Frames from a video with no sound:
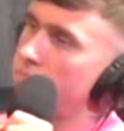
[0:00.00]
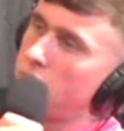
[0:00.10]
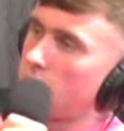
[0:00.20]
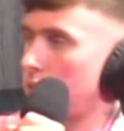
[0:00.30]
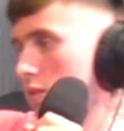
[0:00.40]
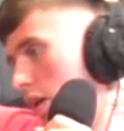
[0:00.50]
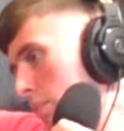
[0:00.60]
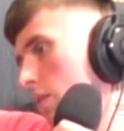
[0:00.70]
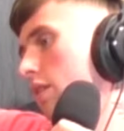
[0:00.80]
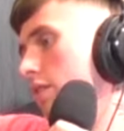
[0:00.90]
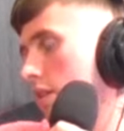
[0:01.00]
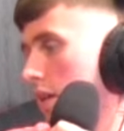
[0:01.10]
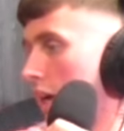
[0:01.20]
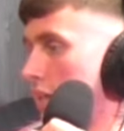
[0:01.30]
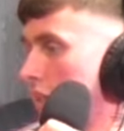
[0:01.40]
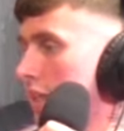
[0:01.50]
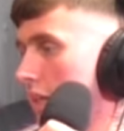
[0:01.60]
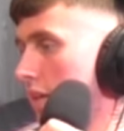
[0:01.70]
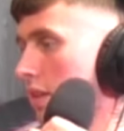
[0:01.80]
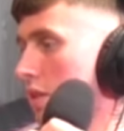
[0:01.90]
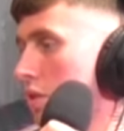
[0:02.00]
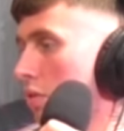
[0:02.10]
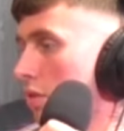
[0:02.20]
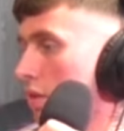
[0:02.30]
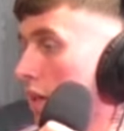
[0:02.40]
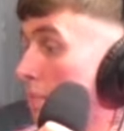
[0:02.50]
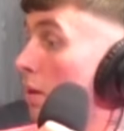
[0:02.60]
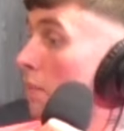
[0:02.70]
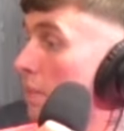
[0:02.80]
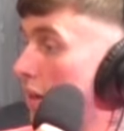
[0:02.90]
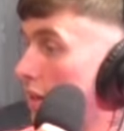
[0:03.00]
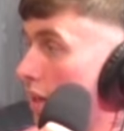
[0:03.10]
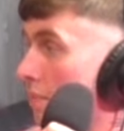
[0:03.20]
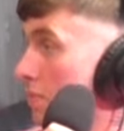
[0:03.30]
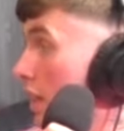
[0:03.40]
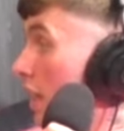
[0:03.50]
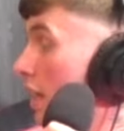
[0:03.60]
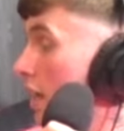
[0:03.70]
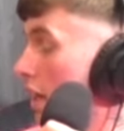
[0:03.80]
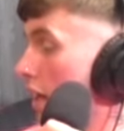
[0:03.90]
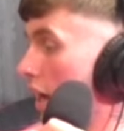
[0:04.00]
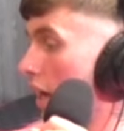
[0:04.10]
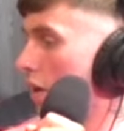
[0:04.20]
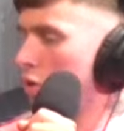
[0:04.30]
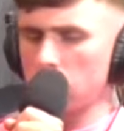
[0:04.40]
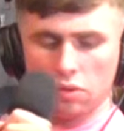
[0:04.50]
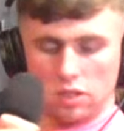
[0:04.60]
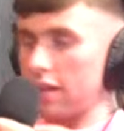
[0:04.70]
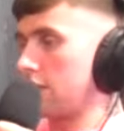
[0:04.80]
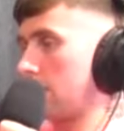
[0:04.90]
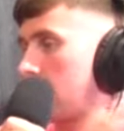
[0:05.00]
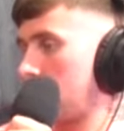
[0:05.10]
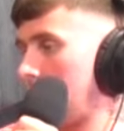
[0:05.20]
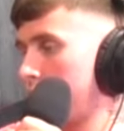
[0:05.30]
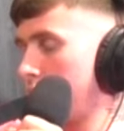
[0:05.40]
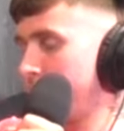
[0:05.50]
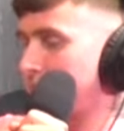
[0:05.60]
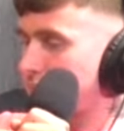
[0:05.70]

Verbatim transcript: But I was tumbling, I dislocated this shoulder and I popped back in. No, no, sorry, it's, it's the left one.